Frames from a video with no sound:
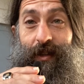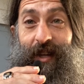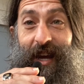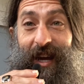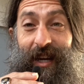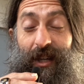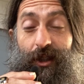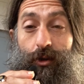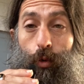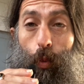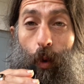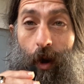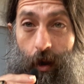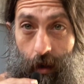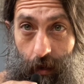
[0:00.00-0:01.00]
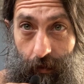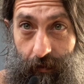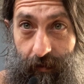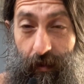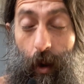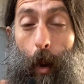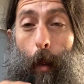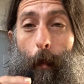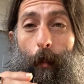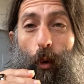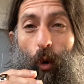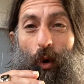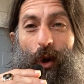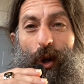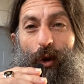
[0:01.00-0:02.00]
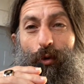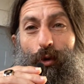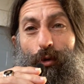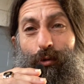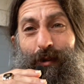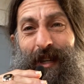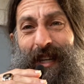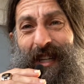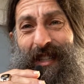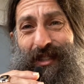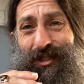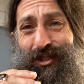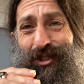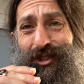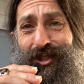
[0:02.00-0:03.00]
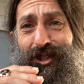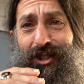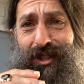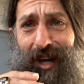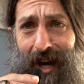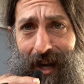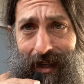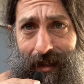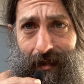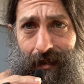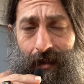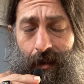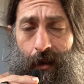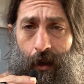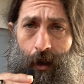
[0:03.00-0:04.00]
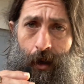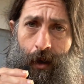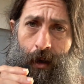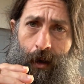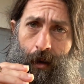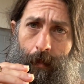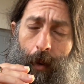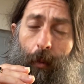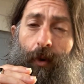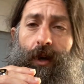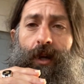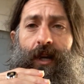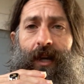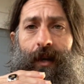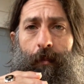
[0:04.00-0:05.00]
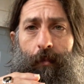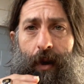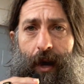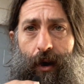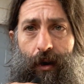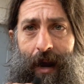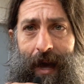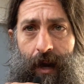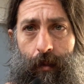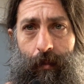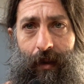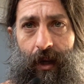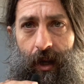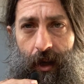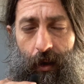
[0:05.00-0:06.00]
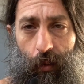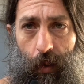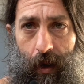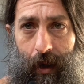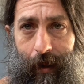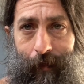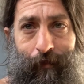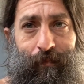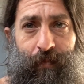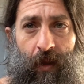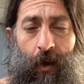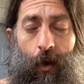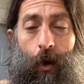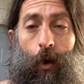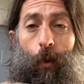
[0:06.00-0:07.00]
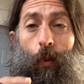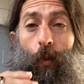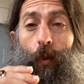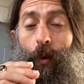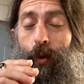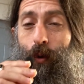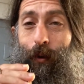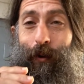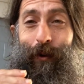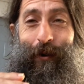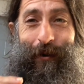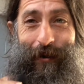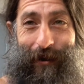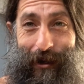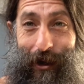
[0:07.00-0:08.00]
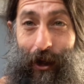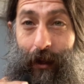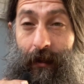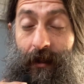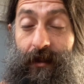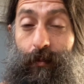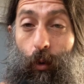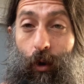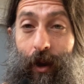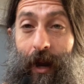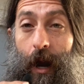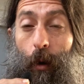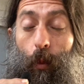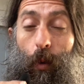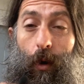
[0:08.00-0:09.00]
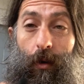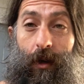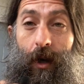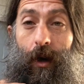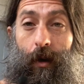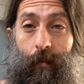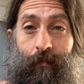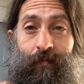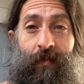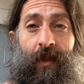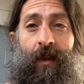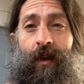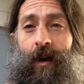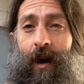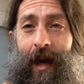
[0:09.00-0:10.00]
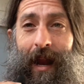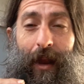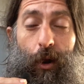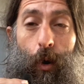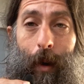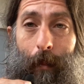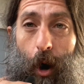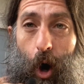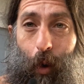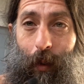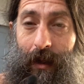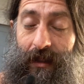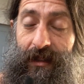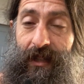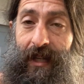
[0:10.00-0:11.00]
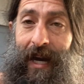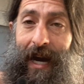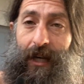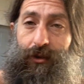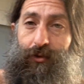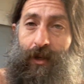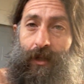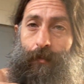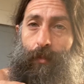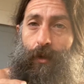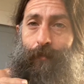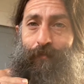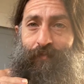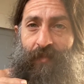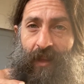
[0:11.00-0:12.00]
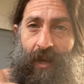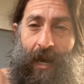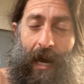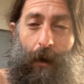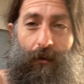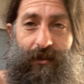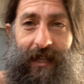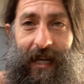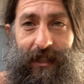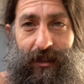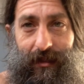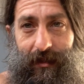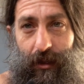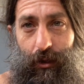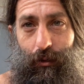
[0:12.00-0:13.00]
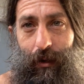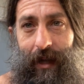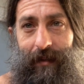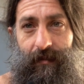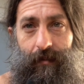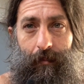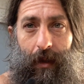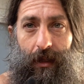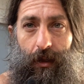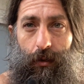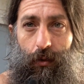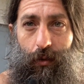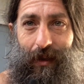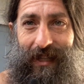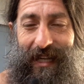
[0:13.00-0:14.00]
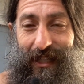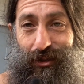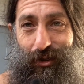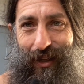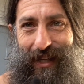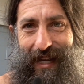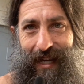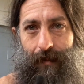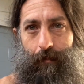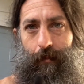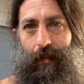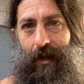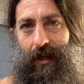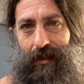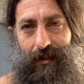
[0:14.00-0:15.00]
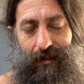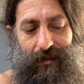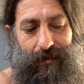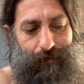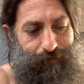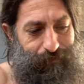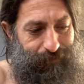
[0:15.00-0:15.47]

Day 12. Morning routines suck, but we're going to get better at them anyway. Whew. This morning I woke up and I knew I'm always dehydrated, but I was actually craving my little electrolyte mix.